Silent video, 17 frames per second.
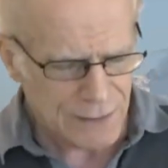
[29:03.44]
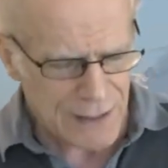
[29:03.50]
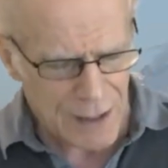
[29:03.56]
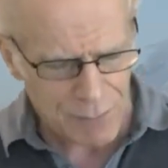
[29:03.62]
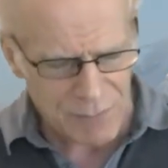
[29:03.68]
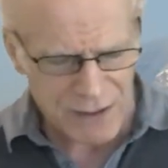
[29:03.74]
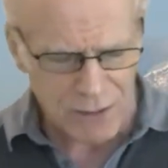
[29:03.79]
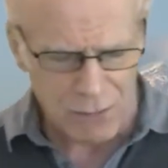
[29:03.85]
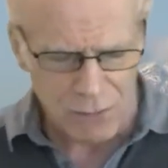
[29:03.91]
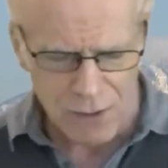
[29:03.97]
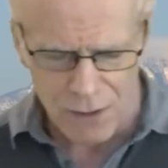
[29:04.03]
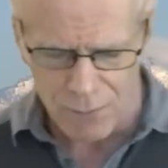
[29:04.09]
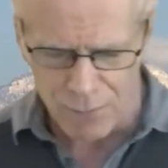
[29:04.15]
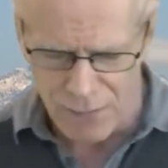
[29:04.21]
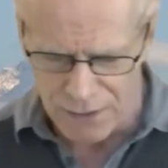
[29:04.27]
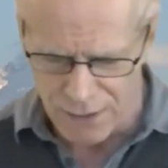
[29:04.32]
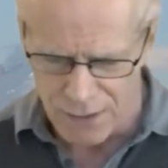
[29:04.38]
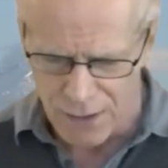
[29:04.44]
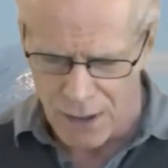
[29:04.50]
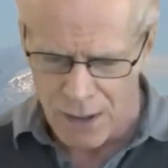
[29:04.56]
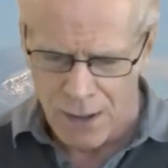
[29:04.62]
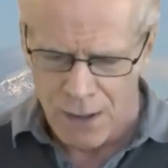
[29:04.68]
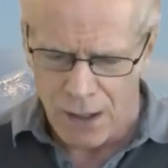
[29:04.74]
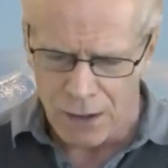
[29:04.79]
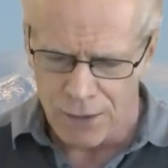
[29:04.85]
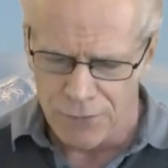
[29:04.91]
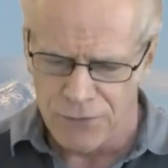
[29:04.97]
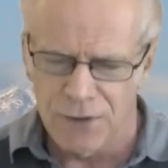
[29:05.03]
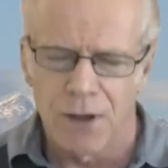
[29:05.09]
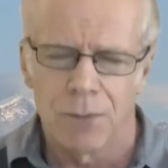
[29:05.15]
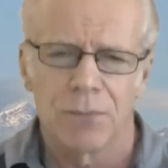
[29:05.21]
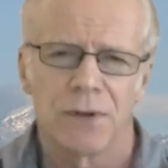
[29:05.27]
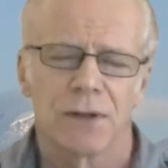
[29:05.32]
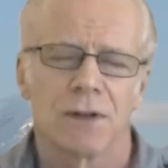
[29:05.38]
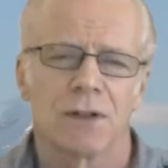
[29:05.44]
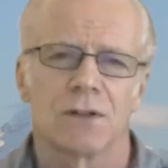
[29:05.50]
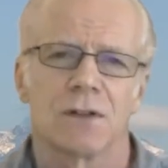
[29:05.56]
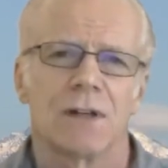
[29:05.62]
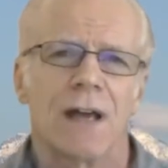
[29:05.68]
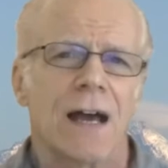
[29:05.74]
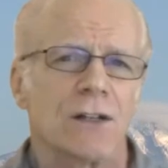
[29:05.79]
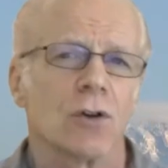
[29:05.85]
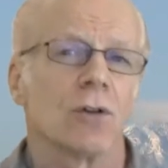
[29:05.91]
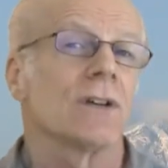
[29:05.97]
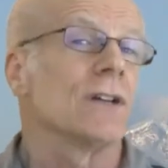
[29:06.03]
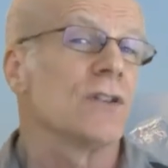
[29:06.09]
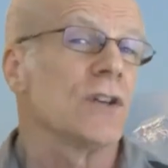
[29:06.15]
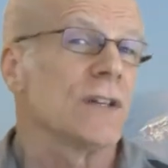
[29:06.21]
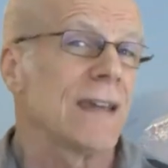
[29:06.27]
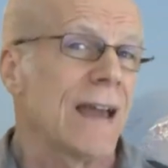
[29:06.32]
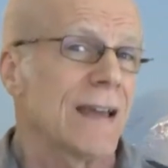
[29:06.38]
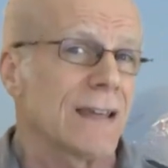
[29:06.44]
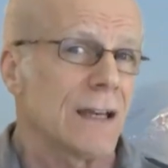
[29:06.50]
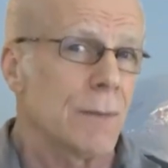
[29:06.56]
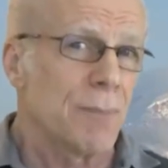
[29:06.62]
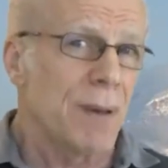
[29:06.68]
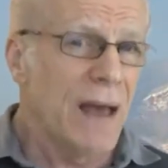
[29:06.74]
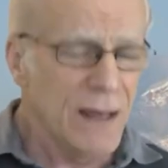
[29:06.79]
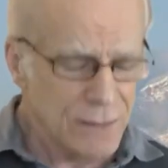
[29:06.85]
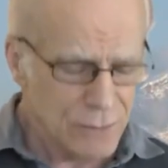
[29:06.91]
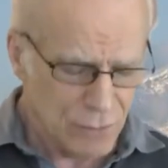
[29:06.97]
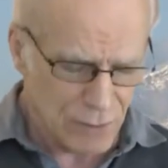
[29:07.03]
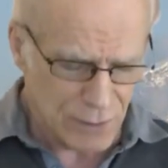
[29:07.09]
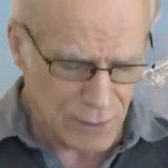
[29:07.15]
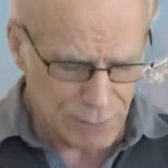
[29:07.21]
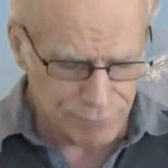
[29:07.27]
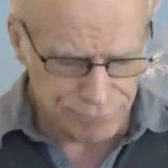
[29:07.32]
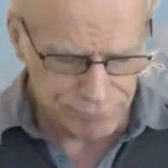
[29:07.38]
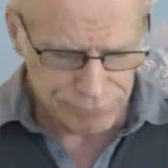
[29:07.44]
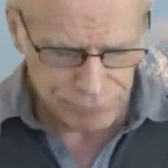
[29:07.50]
can't make a lot of money out of something that's natural because you can't get a patent on it.